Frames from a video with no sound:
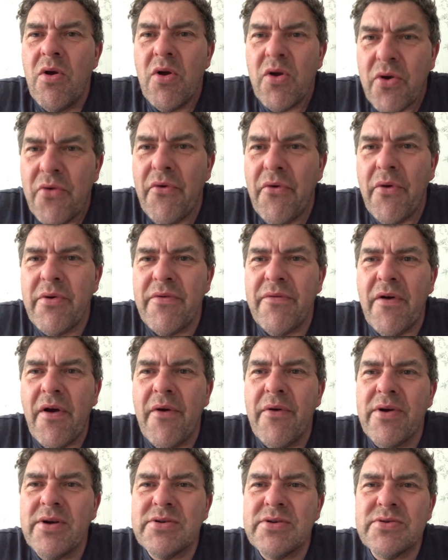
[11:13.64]

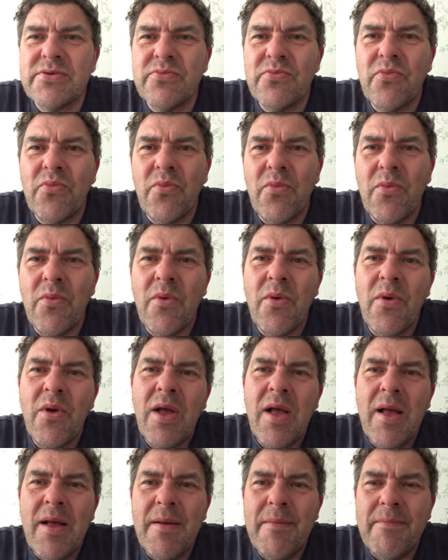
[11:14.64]
Coronavirus,
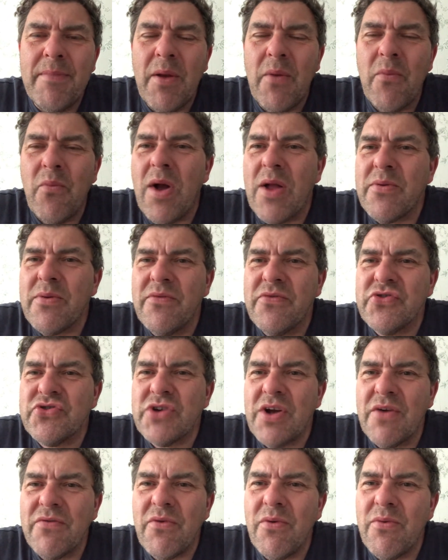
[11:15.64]
being whacked with a
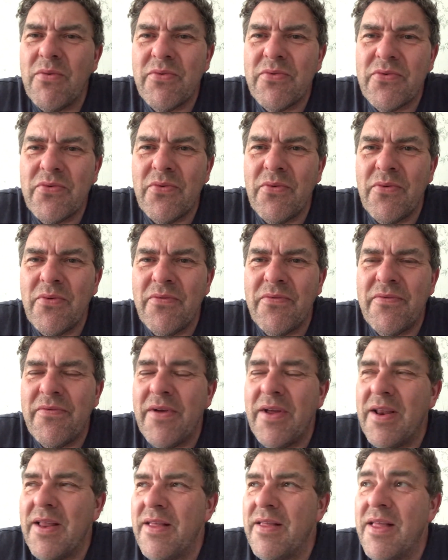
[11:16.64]
shovel, sort of
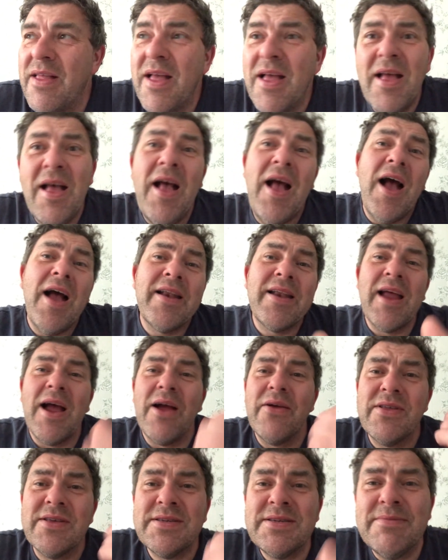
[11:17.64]
feeding. And now
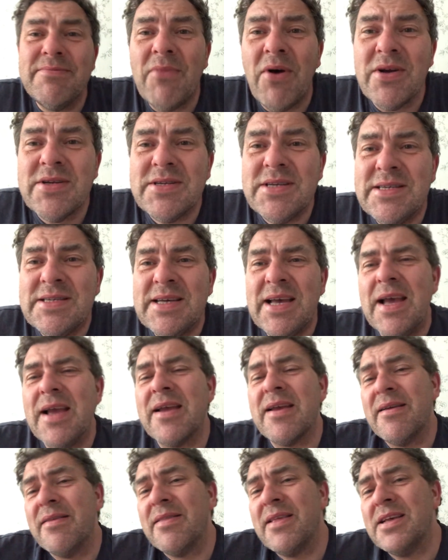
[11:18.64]
the mighty
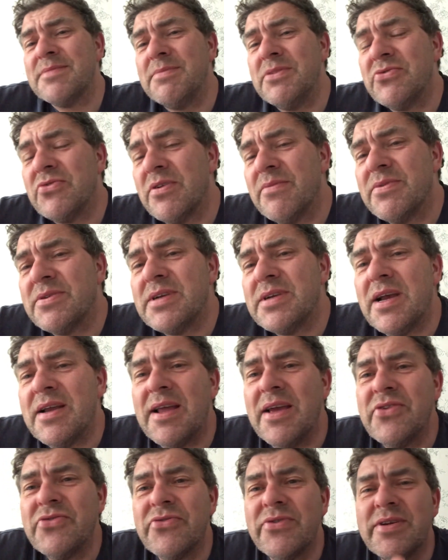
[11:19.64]
tick. That's me trying to protect
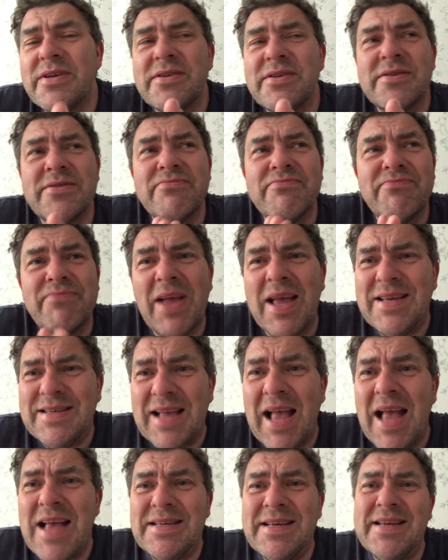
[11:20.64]
nature, and it's
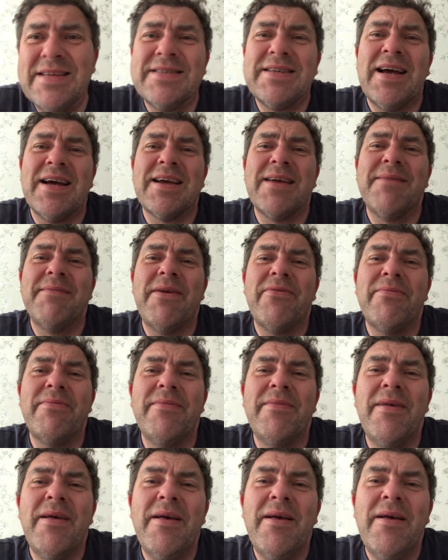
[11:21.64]
attacking me from.
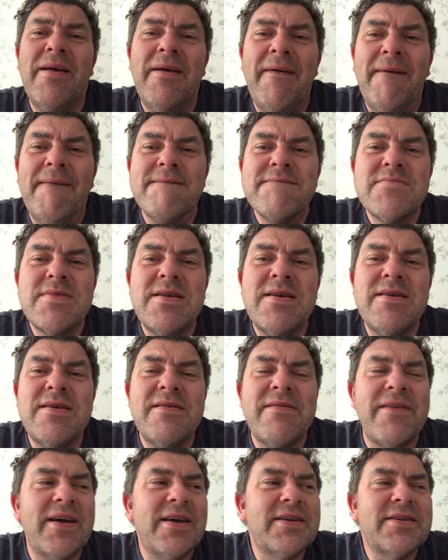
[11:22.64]
Yeah,
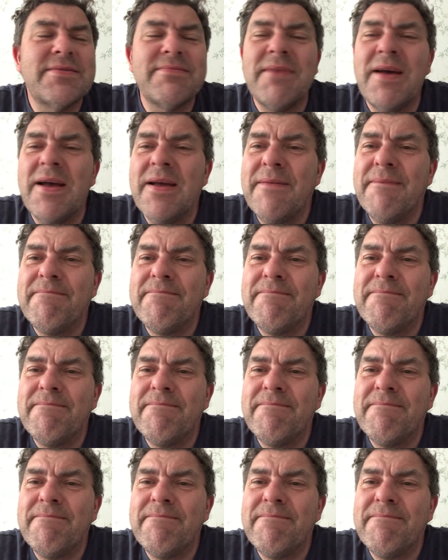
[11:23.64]
thanks, mate.